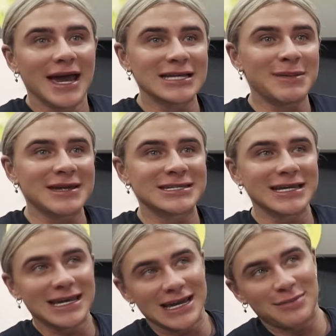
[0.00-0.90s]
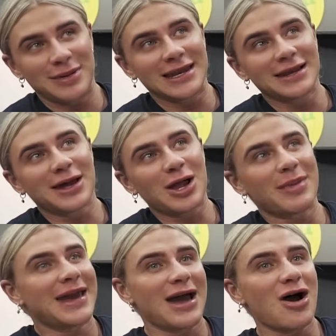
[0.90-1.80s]
especially being a little
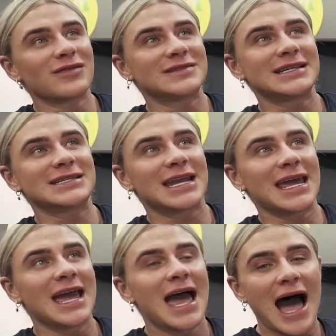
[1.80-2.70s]
bit off-seasony.